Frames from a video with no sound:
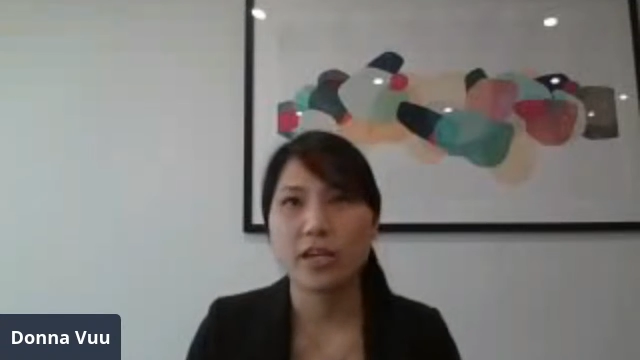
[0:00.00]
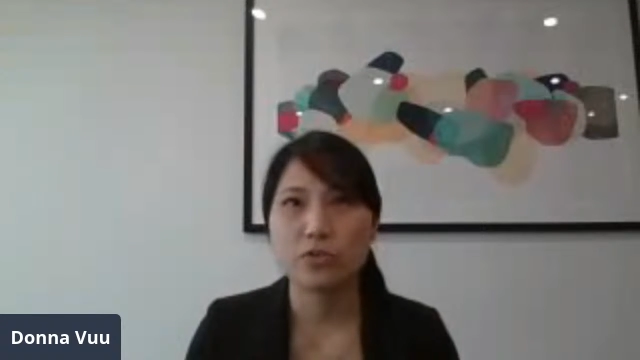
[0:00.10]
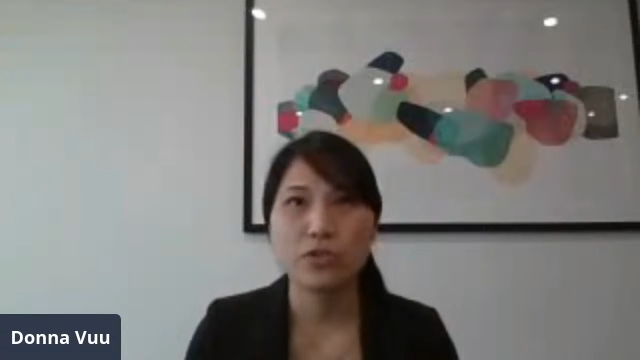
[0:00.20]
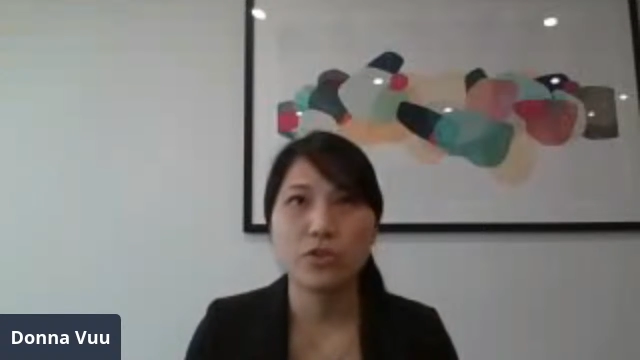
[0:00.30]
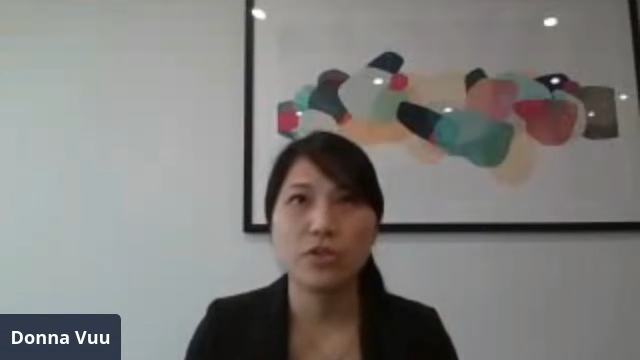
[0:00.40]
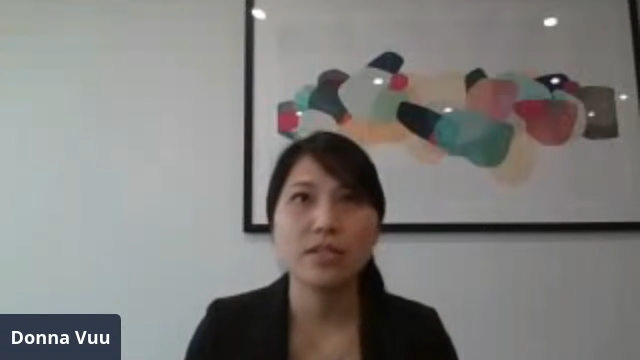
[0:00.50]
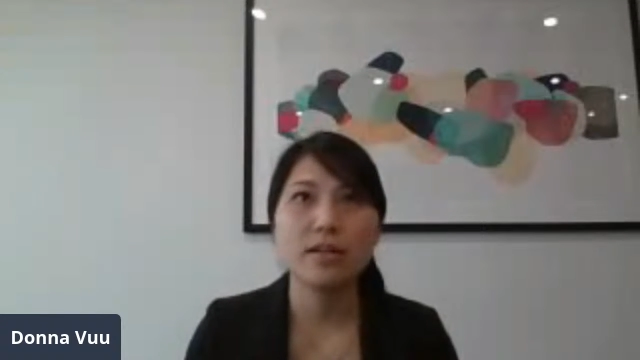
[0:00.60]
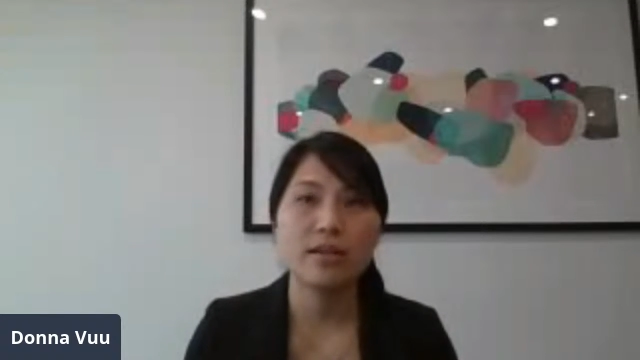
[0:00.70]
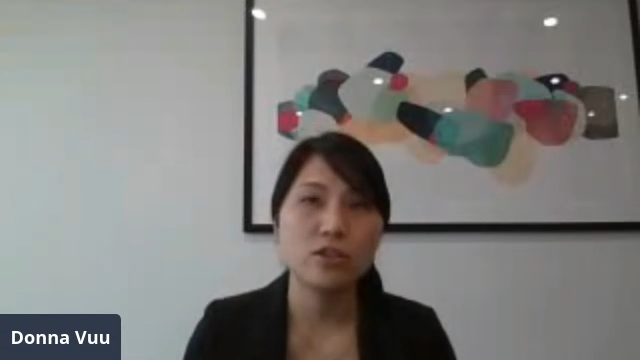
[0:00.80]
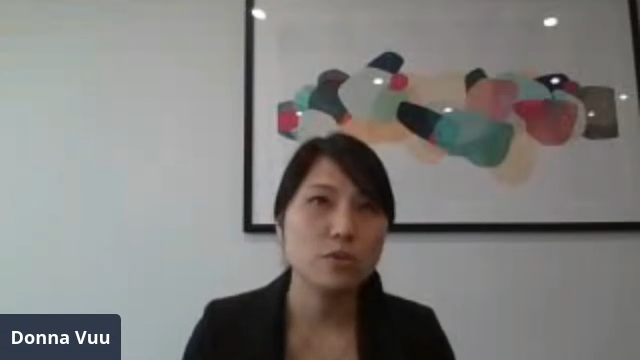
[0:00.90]
tax returns
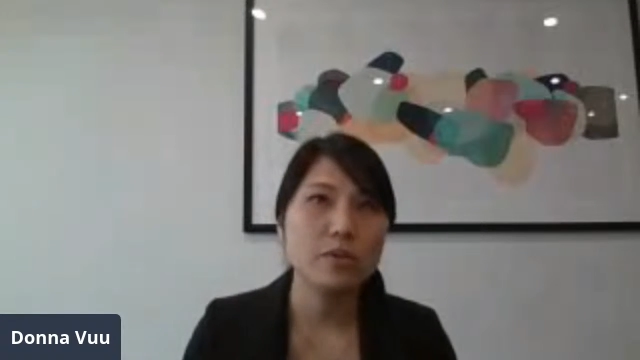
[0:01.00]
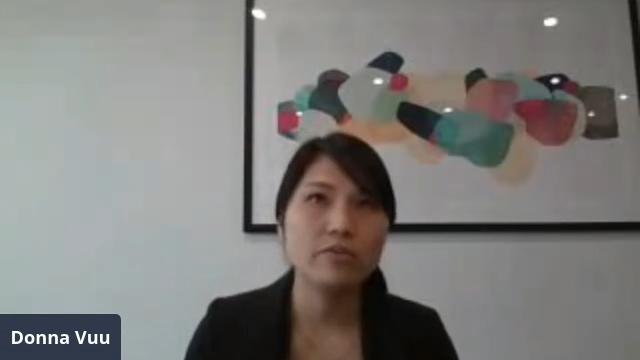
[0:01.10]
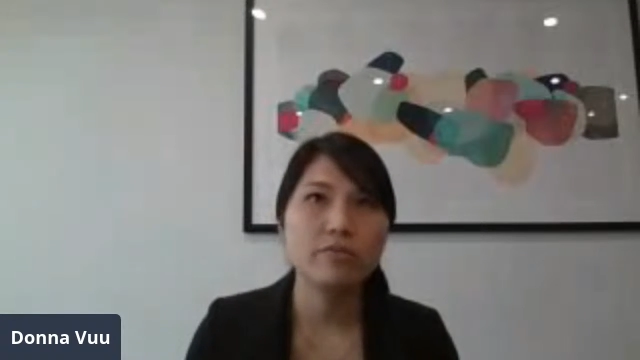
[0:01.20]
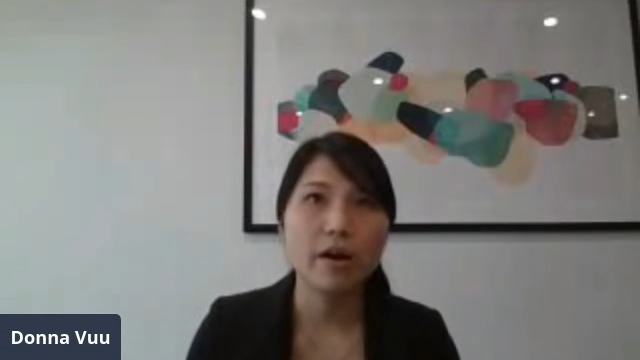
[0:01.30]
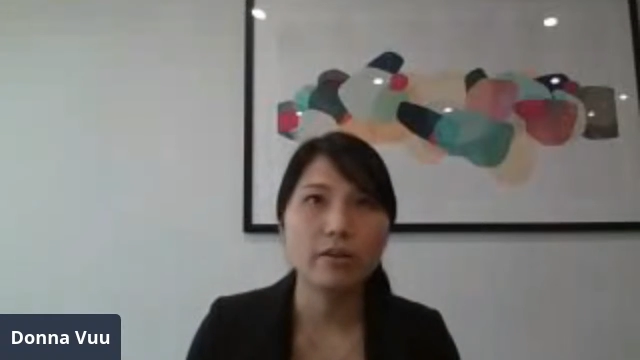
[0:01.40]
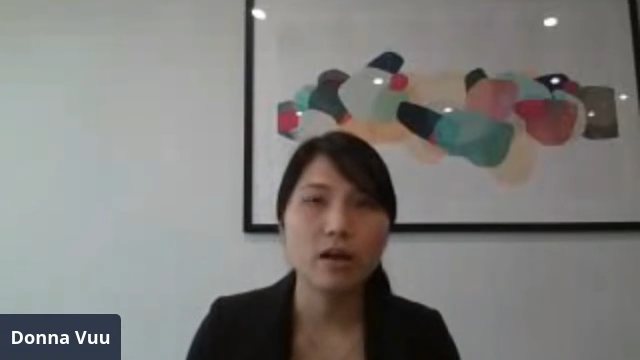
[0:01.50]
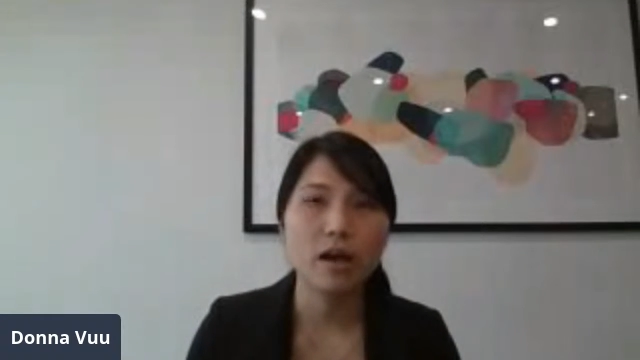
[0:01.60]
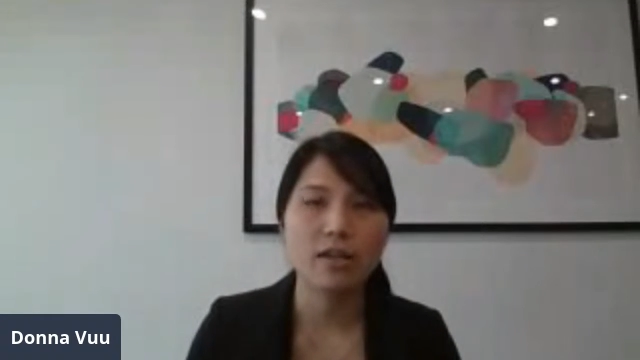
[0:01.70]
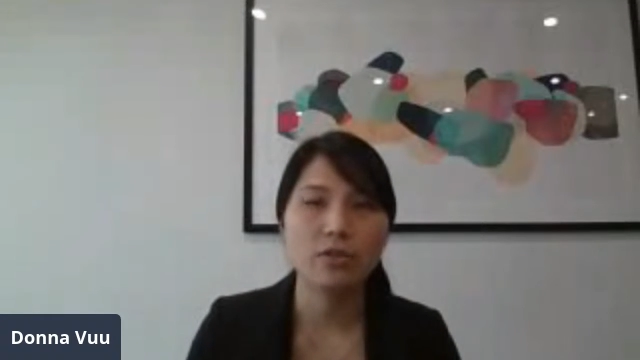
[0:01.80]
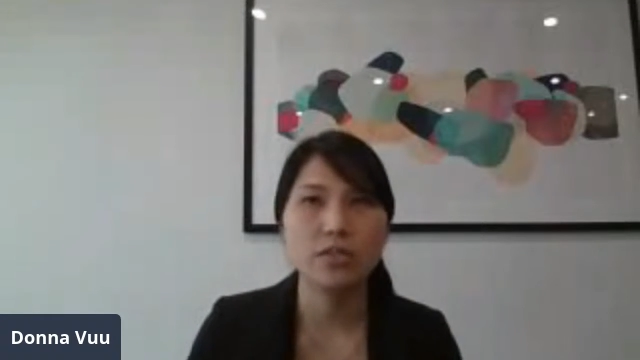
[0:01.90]
that need to be
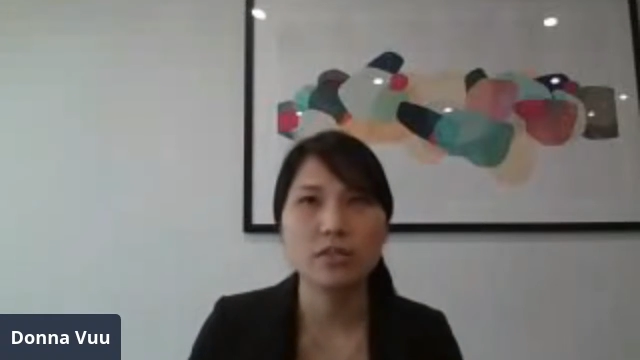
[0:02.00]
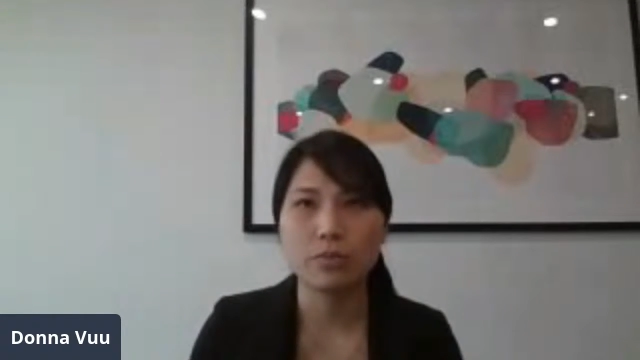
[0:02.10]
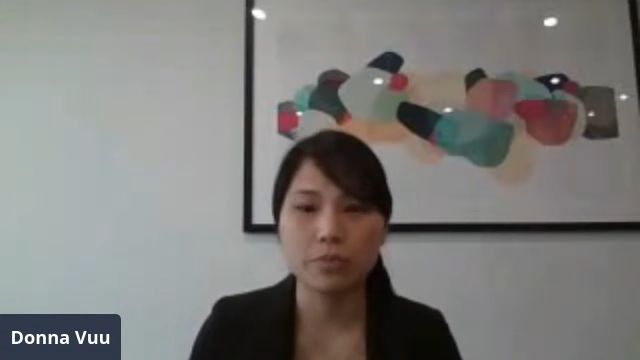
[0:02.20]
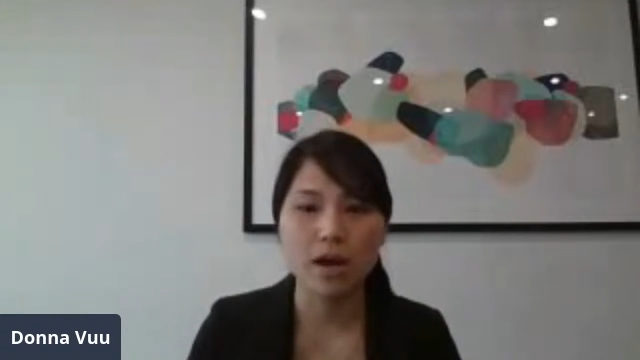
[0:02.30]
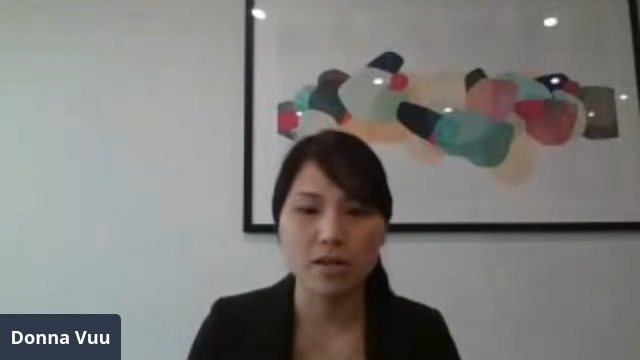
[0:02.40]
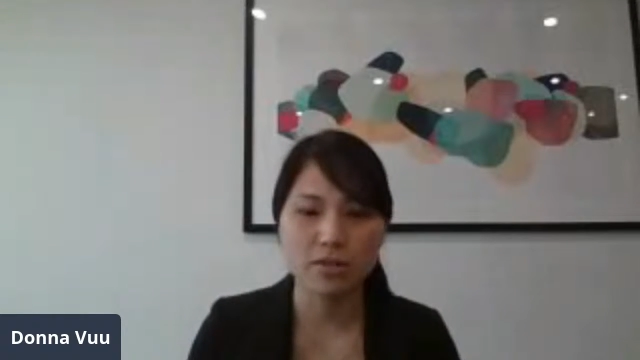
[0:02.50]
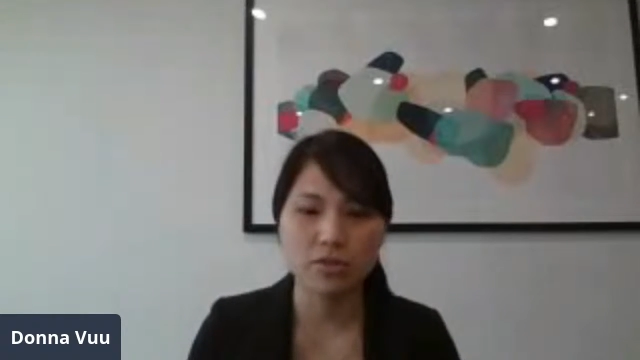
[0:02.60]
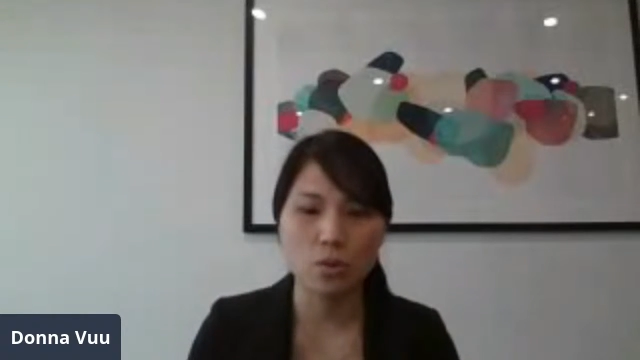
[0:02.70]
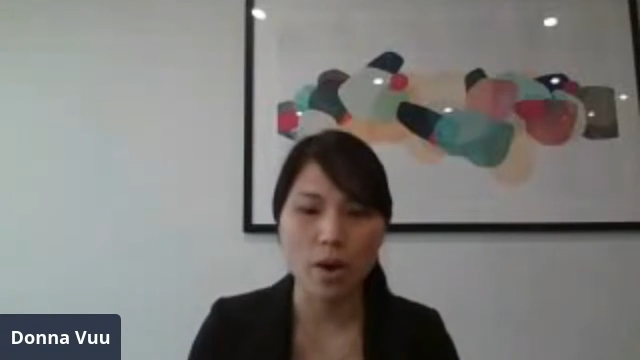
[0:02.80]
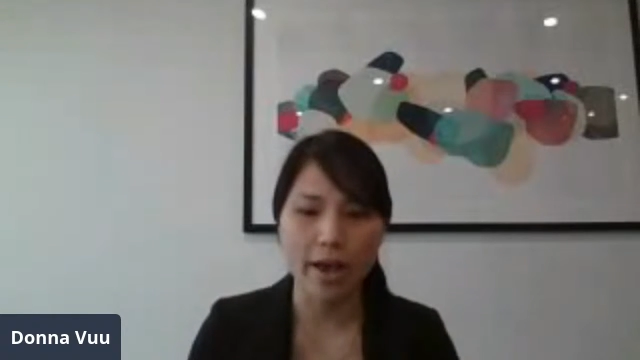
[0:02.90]
finalised when someone
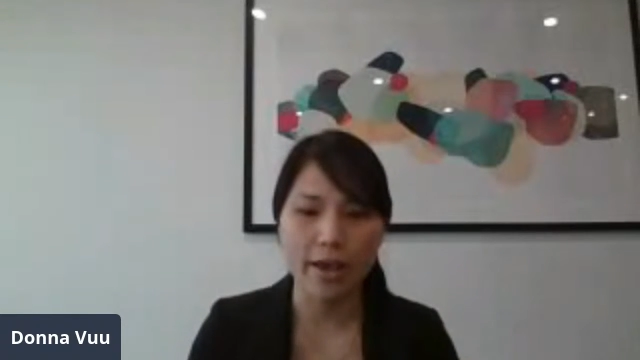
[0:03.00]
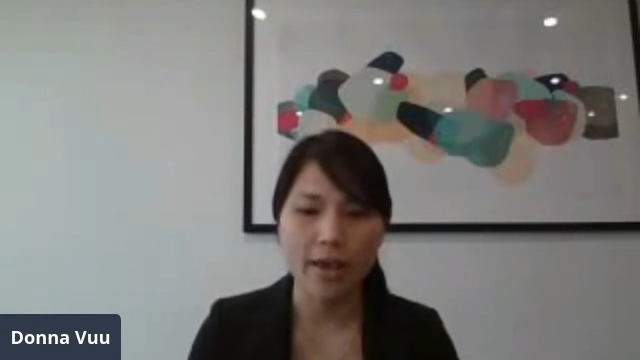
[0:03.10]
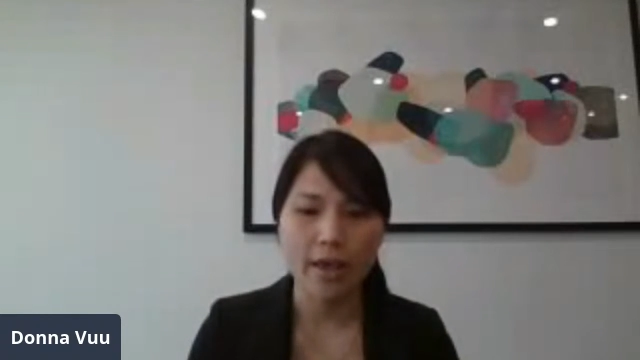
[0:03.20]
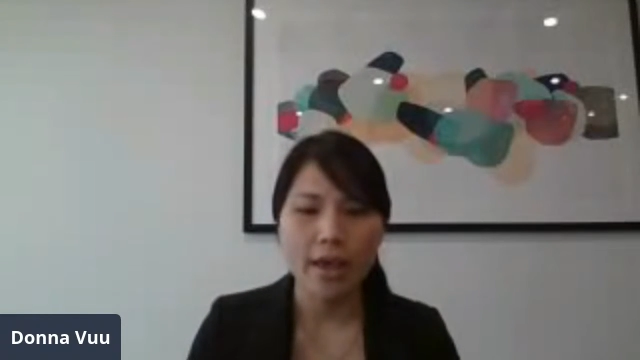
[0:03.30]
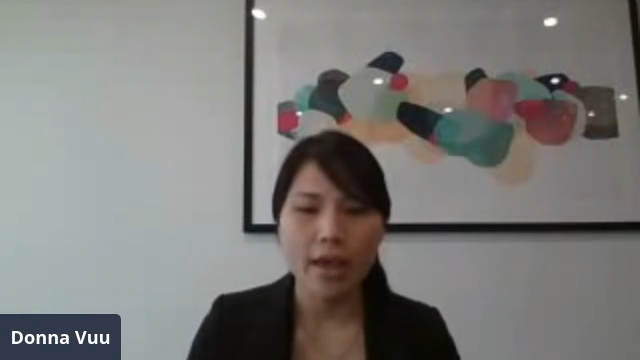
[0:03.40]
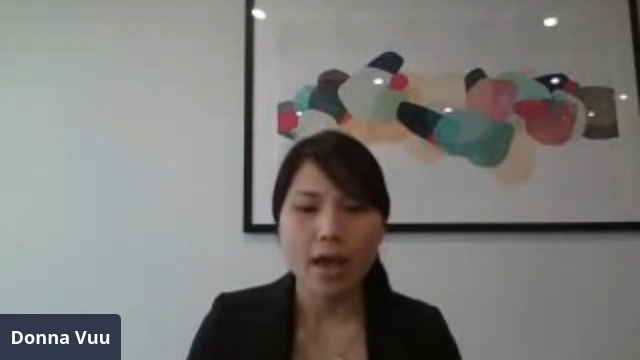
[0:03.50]
passes away.